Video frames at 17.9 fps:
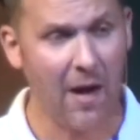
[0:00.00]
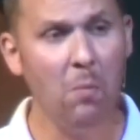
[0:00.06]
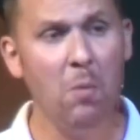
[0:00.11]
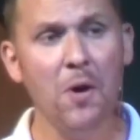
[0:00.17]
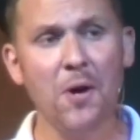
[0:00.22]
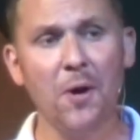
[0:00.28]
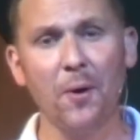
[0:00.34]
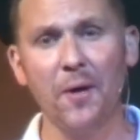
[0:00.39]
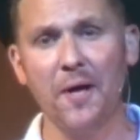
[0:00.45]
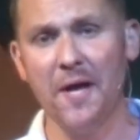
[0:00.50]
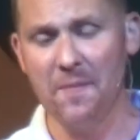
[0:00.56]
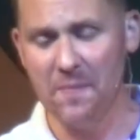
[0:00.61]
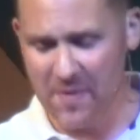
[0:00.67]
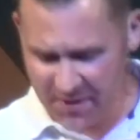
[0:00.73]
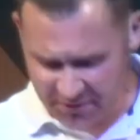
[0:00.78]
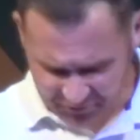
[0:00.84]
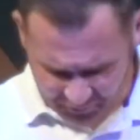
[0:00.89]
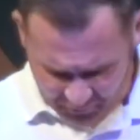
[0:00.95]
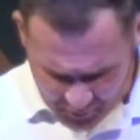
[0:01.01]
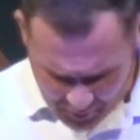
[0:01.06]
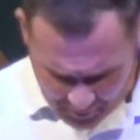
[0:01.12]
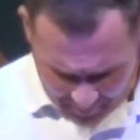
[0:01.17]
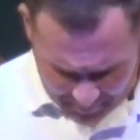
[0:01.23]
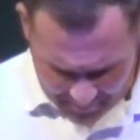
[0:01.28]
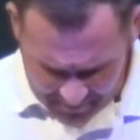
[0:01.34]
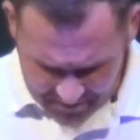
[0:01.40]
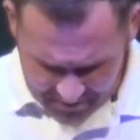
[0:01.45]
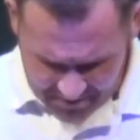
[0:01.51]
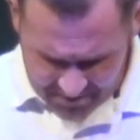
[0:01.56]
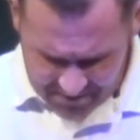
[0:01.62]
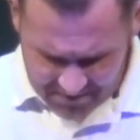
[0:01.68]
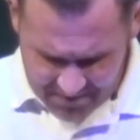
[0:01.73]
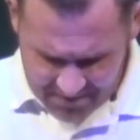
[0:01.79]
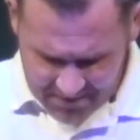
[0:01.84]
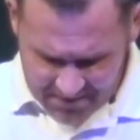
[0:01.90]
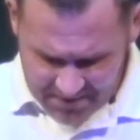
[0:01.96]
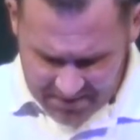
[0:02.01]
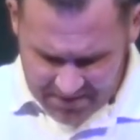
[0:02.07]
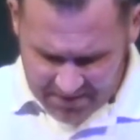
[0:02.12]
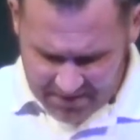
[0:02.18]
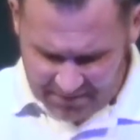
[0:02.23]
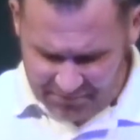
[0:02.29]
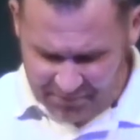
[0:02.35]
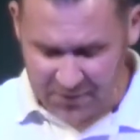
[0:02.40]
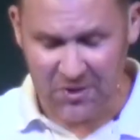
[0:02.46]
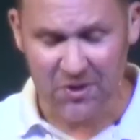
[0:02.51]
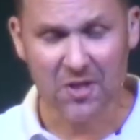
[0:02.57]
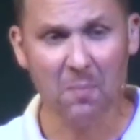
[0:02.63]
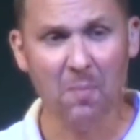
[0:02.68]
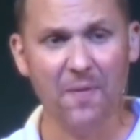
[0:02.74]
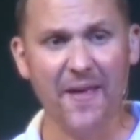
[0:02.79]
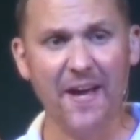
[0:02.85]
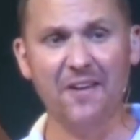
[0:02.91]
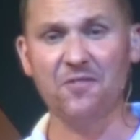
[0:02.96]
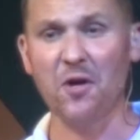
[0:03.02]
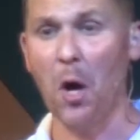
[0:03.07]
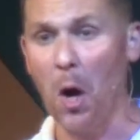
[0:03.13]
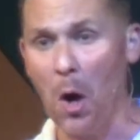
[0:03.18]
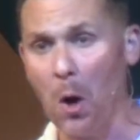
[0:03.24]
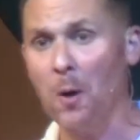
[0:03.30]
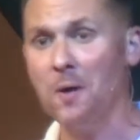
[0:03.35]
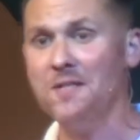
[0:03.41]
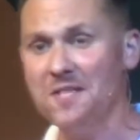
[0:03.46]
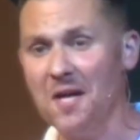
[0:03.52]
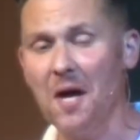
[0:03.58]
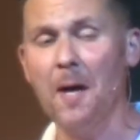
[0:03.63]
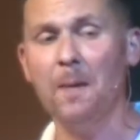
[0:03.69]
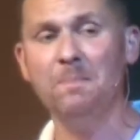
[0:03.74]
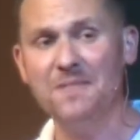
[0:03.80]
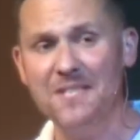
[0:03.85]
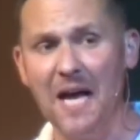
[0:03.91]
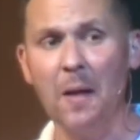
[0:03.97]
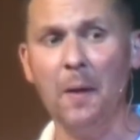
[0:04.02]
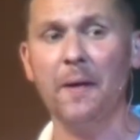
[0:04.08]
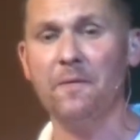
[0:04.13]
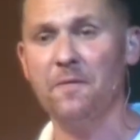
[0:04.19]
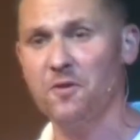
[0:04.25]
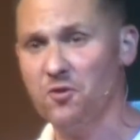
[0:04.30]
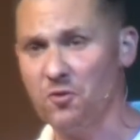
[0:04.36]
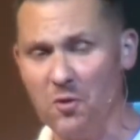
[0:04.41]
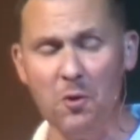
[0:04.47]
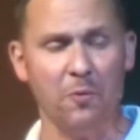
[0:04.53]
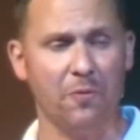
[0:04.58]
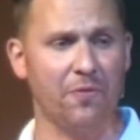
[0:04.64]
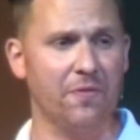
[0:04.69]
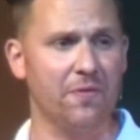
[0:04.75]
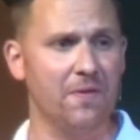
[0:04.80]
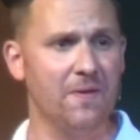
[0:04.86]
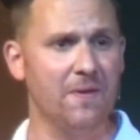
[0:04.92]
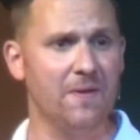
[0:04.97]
I wonder in this room if there's someone that has a hard time telling the truth.